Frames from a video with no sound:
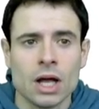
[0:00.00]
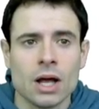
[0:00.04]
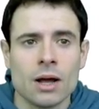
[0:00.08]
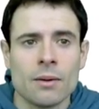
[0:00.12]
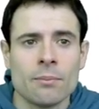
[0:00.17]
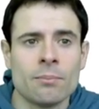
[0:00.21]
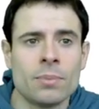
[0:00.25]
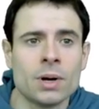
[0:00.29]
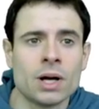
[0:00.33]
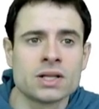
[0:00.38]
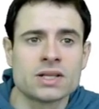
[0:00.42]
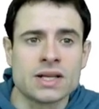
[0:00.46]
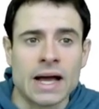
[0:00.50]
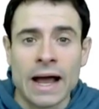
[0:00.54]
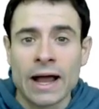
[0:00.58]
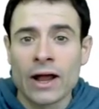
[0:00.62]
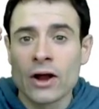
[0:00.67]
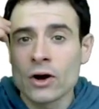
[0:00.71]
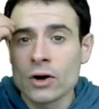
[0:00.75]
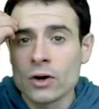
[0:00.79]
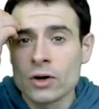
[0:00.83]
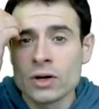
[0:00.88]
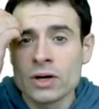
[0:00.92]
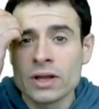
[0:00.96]
But I
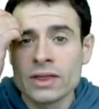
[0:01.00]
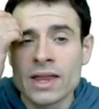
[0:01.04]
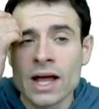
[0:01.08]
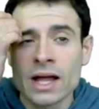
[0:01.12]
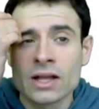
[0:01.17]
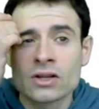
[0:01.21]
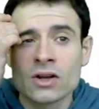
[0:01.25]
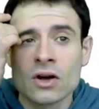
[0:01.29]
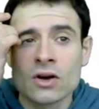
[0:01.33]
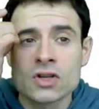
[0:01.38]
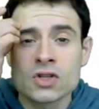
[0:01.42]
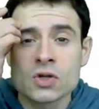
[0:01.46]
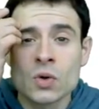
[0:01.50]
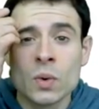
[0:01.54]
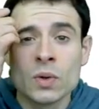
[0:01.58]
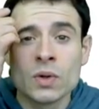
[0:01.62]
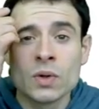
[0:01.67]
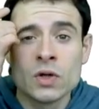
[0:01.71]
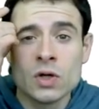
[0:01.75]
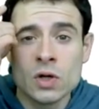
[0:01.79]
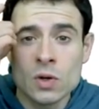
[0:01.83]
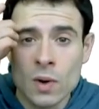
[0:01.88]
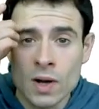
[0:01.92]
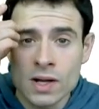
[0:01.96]
heard that Costco in
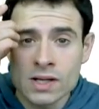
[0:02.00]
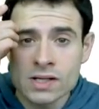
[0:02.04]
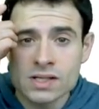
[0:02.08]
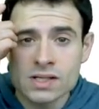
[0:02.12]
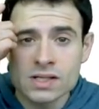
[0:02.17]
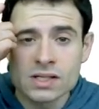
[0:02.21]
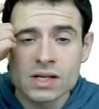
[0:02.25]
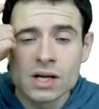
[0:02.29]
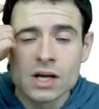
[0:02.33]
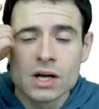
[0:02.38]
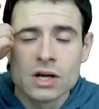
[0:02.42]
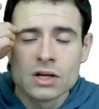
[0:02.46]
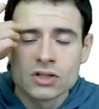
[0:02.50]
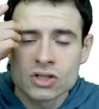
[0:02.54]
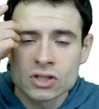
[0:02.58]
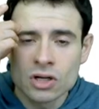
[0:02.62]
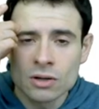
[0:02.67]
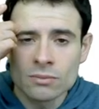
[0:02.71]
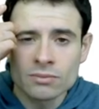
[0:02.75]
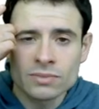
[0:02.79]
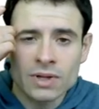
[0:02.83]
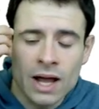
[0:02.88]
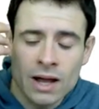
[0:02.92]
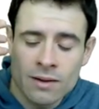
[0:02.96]
the US
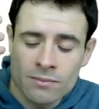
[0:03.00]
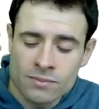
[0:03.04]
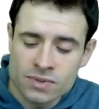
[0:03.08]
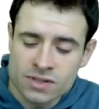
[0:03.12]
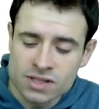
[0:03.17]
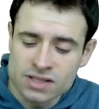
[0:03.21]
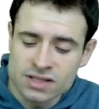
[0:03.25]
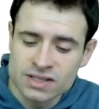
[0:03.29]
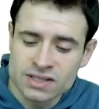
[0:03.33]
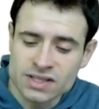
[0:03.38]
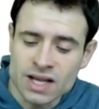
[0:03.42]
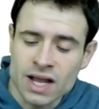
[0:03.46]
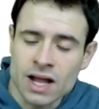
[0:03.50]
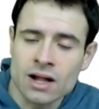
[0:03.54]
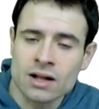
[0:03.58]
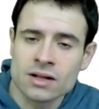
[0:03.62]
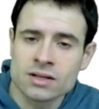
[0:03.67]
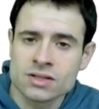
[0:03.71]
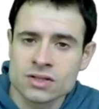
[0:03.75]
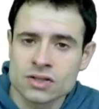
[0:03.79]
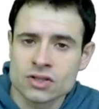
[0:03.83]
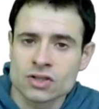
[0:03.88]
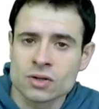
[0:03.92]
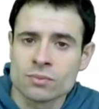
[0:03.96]
sometimes
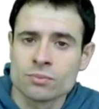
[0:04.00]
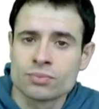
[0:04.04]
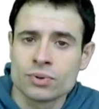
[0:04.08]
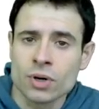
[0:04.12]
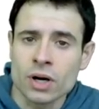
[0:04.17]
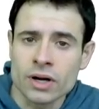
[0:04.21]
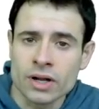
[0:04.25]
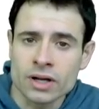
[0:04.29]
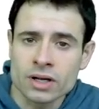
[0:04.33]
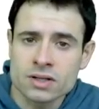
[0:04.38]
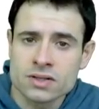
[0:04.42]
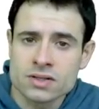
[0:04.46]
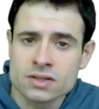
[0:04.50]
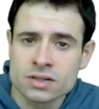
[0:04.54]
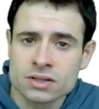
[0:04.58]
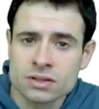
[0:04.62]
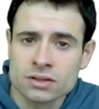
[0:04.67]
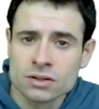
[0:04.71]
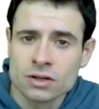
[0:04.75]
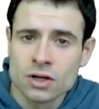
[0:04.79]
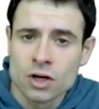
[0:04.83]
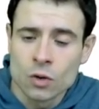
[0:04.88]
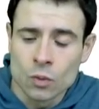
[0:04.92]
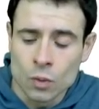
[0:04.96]
sells some products
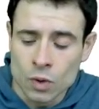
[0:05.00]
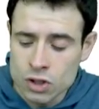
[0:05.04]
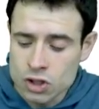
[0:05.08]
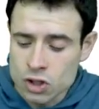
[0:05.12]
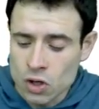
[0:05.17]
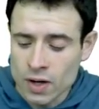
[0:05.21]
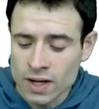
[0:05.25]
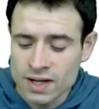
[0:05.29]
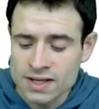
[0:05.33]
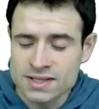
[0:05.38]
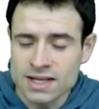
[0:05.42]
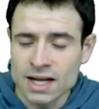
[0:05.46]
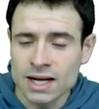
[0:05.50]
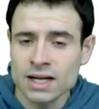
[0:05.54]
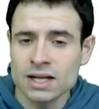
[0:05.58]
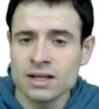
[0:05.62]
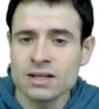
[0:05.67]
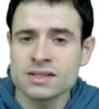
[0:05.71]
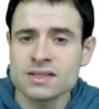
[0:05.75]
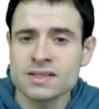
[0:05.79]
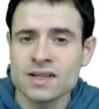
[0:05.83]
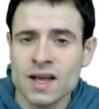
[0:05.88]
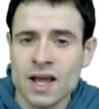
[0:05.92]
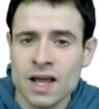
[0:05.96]
which are exactly the
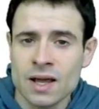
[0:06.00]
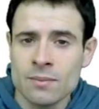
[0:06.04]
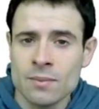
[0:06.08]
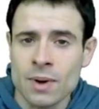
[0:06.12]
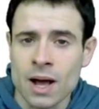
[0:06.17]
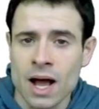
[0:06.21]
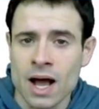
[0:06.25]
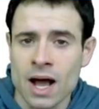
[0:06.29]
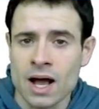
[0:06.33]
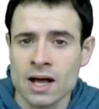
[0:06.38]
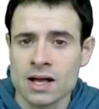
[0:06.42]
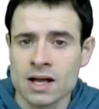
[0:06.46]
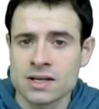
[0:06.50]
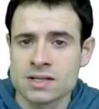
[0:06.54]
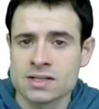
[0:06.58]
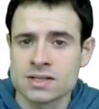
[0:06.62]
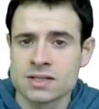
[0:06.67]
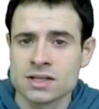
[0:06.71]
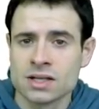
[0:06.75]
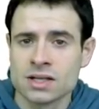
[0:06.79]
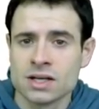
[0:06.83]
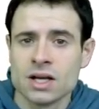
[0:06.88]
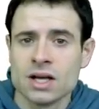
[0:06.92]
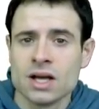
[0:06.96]
same
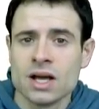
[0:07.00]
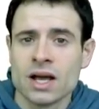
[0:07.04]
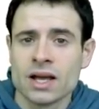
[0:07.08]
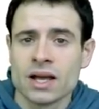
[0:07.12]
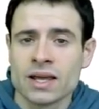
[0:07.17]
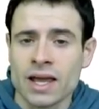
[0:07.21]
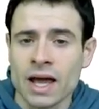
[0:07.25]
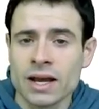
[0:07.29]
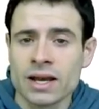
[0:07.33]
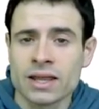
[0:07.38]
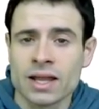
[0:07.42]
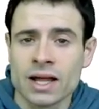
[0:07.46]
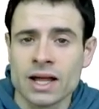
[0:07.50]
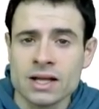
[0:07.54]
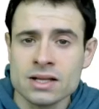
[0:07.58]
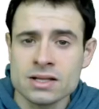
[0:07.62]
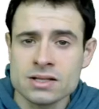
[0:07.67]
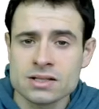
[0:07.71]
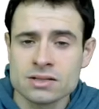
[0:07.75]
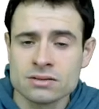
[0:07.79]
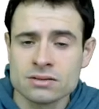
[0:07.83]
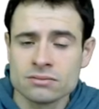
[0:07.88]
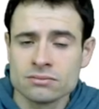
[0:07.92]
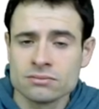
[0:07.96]
as
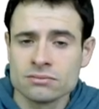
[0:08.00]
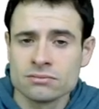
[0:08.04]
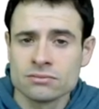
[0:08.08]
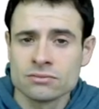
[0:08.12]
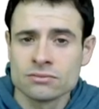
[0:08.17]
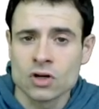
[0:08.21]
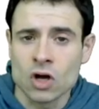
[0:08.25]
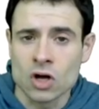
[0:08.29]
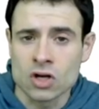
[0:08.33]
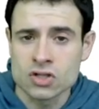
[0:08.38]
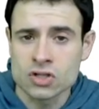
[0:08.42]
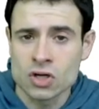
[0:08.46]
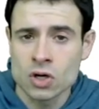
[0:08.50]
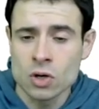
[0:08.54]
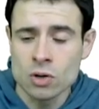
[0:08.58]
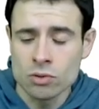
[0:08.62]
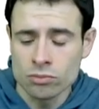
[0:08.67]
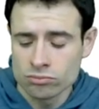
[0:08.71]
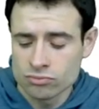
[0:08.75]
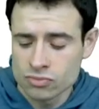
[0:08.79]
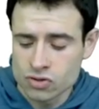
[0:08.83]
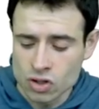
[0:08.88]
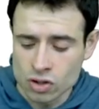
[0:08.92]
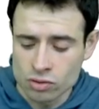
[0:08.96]
Canada's Costco,
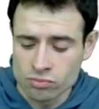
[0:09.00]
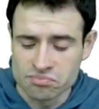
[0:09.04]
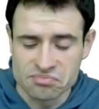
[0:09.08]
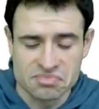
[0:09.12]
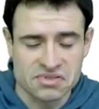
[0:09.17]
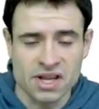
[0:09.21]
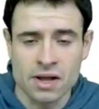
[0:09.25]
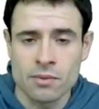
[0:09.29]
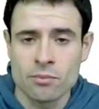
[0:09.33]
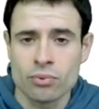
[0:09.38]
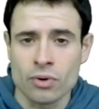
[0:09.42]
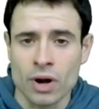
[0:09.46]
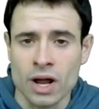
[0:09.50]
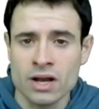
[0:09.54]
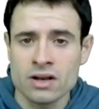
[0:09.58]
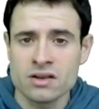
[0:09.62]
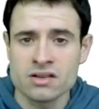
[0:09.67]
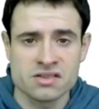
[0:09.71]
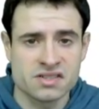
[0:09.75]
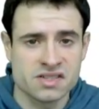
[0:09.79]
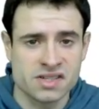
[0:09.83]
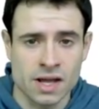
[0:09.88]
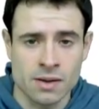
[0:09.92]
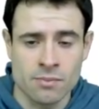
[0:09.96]
so same brand,
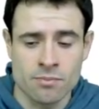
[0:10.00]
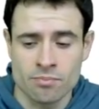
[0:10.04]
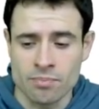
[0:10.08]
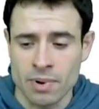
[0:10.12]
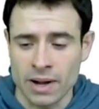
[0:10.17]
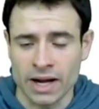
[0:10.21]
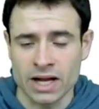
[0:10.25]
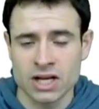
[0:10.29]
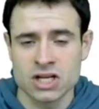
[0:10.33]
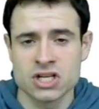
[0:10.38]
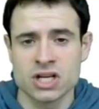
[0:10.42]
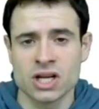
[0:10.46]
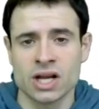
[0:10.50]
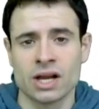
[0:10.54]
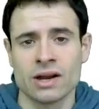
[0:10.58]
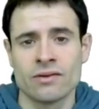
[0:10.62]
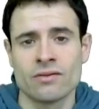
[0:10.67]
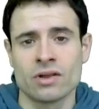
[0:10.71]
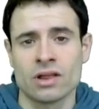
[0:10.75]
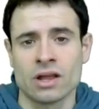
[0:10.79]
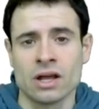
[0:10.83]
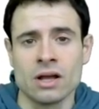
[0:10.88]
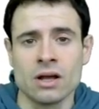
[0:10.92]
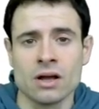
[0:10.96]
same packaging and
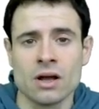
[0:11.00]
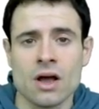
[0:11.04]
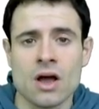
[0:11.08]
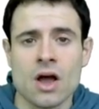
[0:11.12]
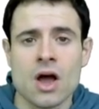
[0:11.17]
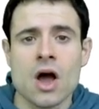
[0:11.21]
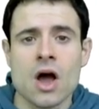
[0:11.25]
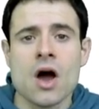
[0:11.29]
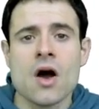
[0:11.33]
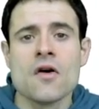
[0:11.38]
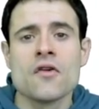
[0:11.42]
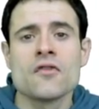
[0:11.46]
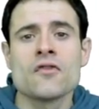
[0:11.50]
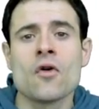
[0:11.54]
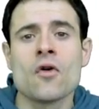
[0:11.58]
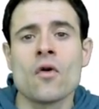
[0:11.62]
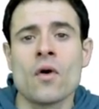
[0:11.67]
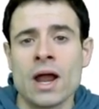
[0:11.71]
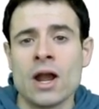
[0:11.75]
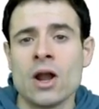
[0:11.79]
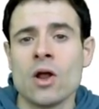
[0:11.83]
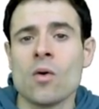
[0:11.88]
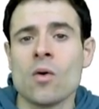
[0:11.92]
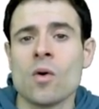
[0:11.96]
everything, for
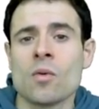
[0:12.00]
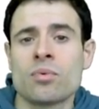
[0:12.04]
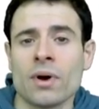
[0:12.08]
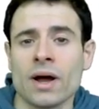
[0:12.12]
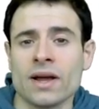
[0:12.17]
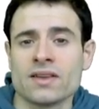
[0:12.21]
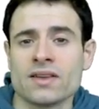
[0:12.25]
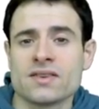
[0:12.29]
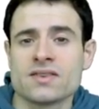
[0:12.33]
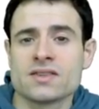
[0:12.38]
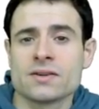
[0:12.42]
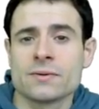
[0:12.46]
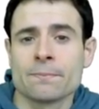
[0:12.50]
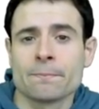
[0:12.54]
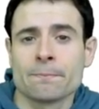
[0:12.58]
a lower price.